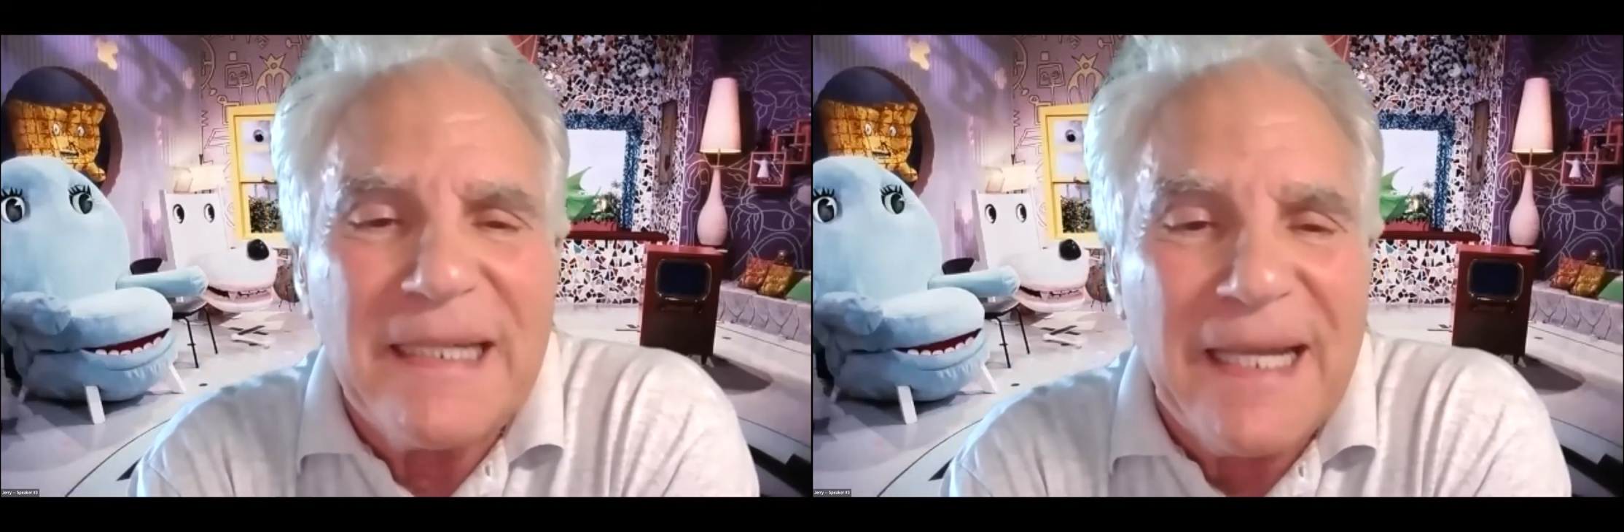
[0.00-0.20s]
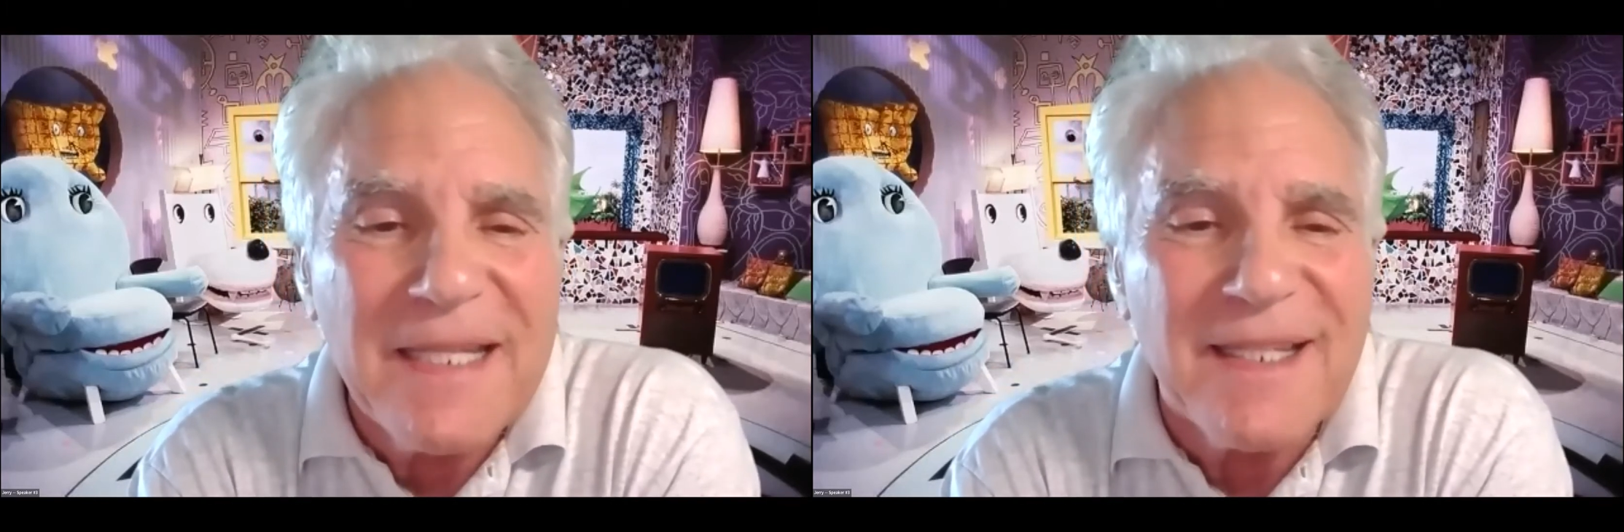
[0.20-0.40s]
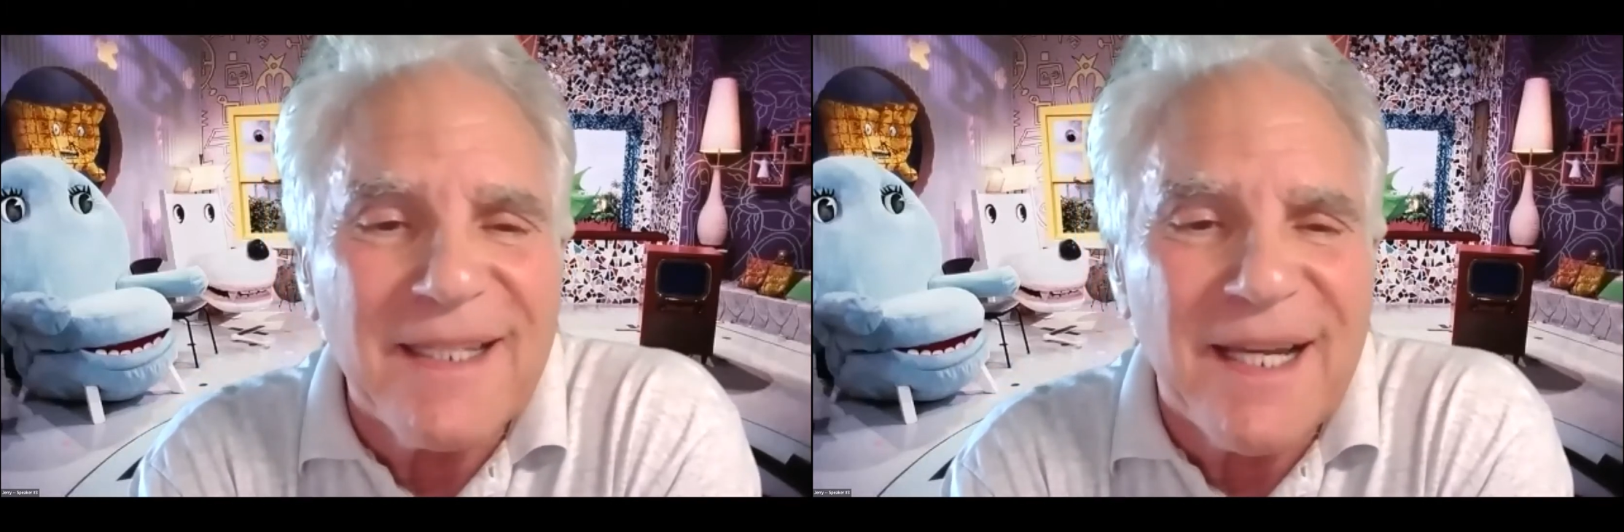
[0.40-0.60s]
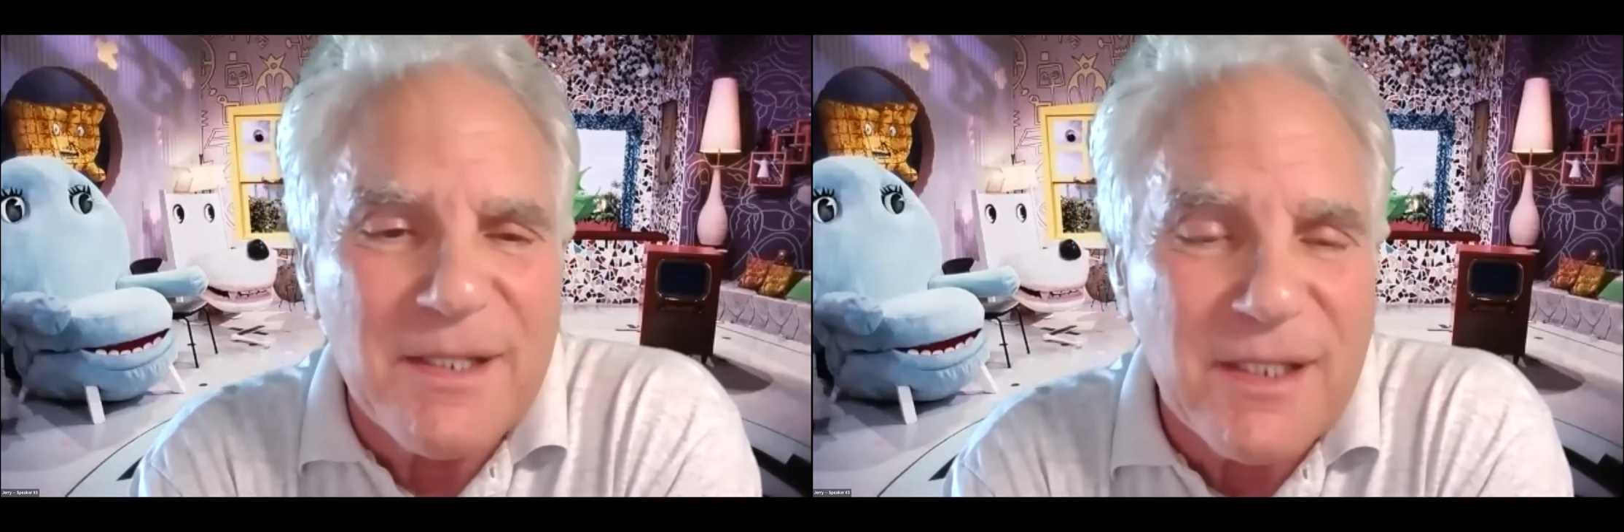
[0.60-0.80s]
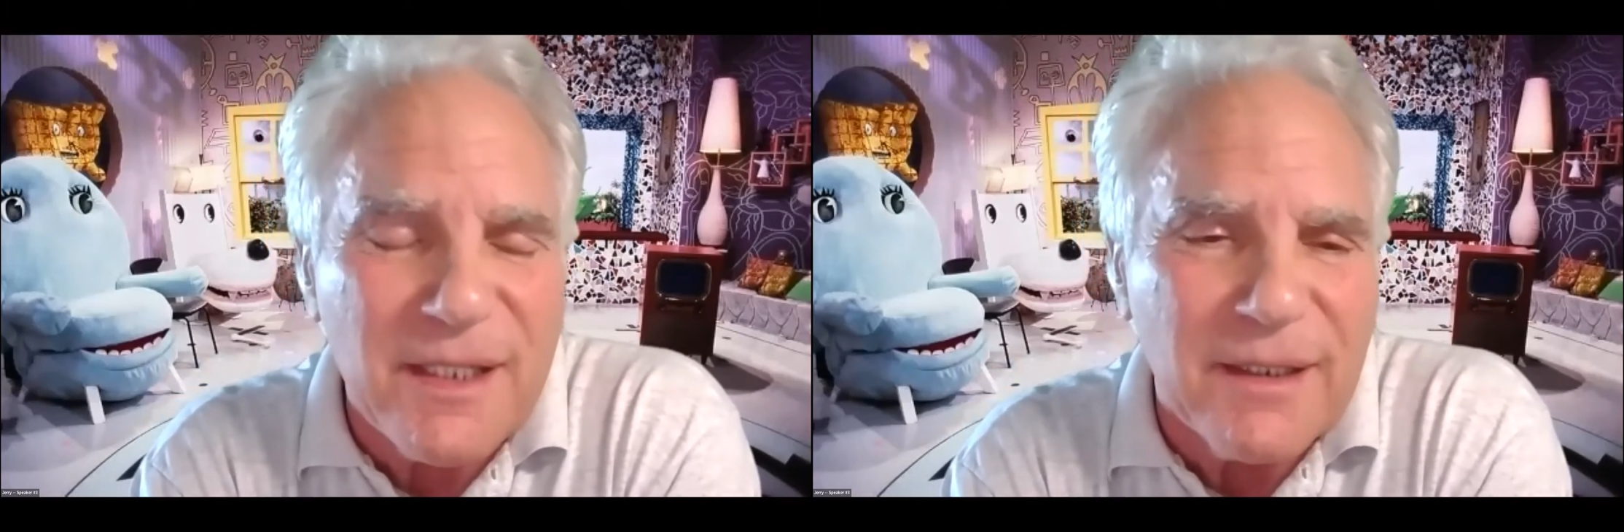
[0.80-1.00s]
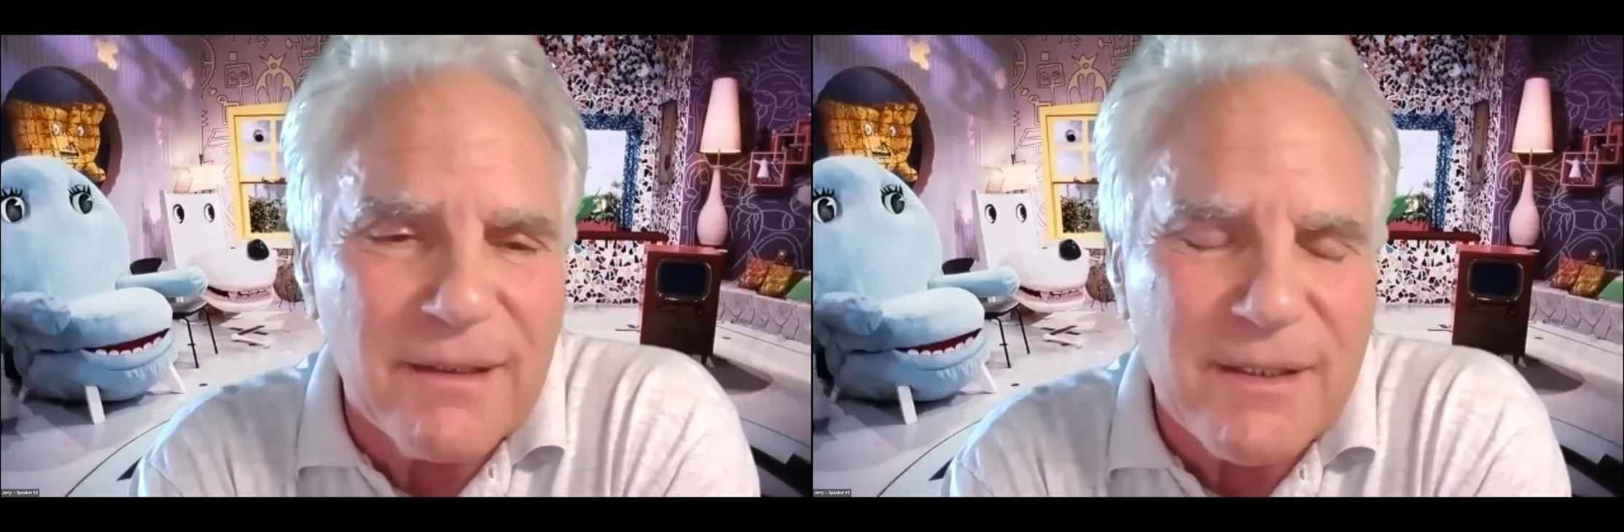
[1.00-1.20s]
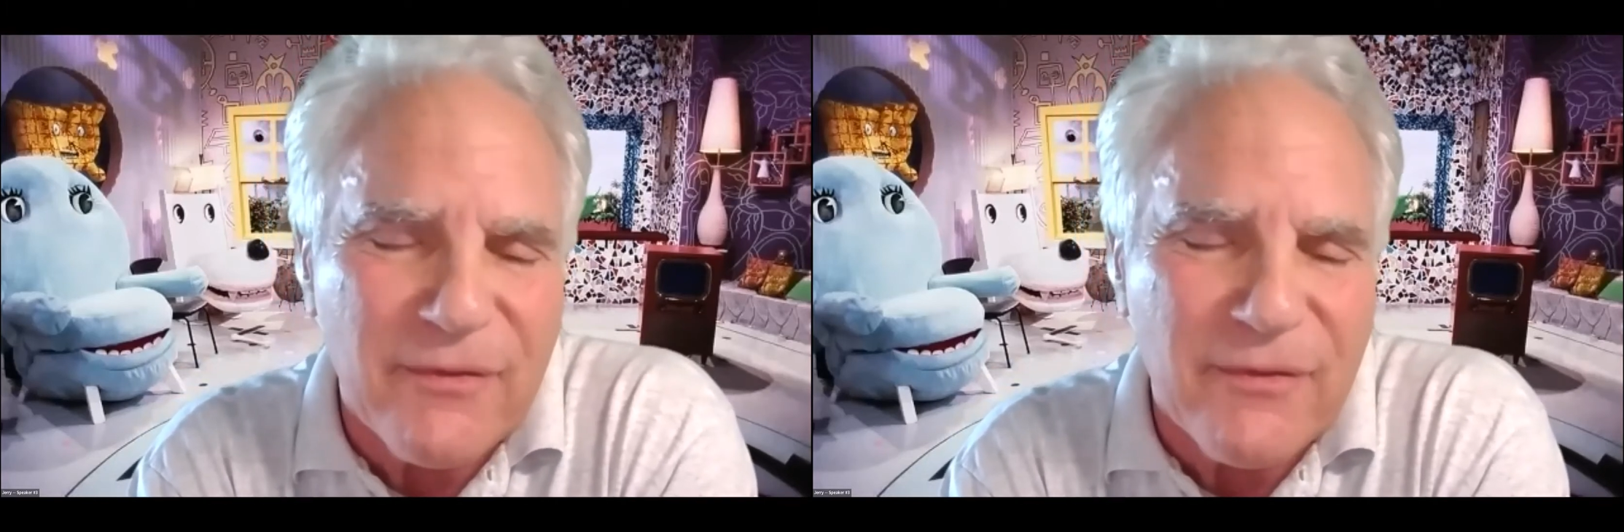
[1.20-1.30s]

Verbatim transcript: gained a lot of skills.